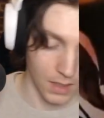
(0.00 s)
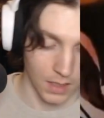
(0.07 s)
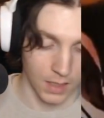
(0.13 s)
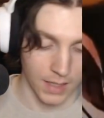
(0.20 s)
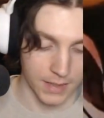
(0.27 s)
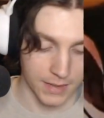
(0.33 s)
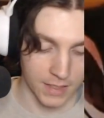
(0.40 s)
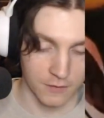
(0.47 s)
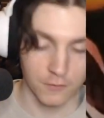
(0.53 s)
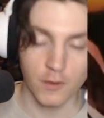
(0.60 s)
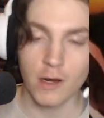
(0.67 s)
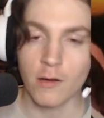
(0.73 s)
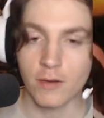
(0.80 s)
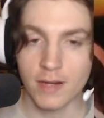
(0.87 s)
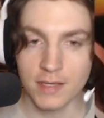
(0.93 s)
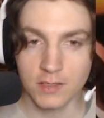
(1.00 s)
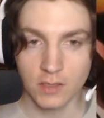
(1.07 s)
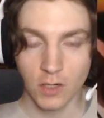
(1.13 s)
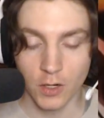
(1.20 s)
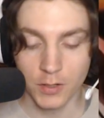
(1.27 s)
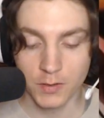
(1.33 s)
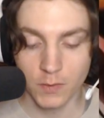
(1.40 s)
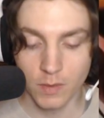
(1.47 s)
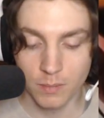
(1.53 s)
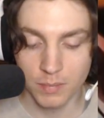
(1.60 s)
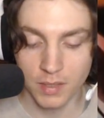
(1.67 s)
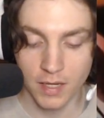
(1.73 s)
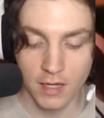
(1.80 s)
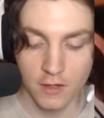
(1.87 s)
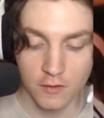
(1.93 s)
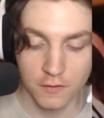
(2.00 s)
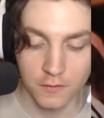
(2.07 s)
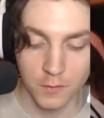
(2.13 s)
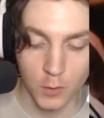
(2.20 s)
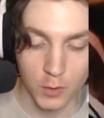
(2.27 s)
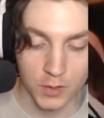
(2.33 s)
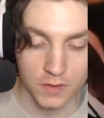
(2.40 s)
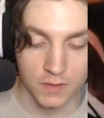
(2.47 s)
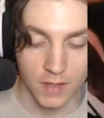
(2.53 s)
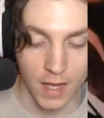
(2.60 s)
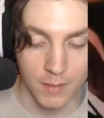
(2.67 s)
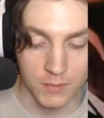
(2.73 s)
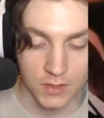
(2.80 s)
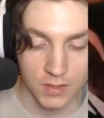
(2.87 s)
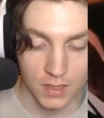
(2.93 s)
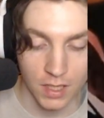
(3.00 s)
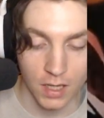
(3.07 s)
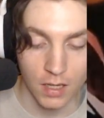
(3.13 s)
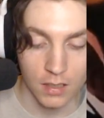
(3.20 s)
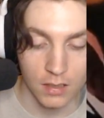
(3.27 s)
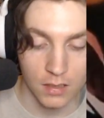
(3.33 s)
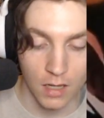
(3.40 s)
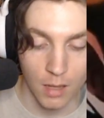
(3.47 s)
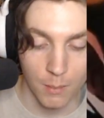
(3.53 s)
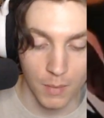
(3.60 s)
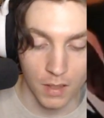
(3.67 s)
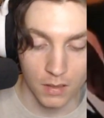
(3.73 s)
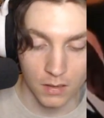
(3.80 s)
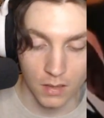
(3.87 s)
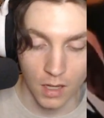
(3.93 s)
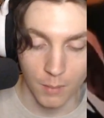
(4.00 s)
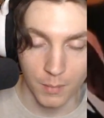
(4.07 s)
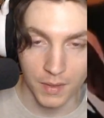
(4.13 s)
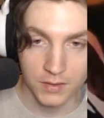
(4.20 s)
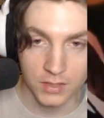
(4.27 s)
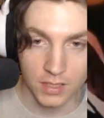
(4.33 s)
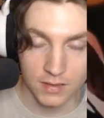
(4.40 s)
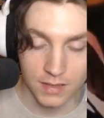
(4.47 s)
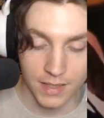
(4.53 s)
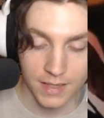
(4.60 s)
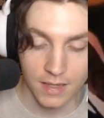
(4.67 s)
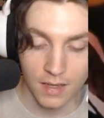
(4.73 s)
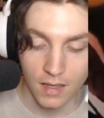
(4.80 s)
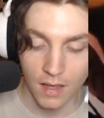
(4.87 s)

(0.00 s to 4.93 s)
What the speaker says: And then for our last card, we play 4 times the Gum Jetling.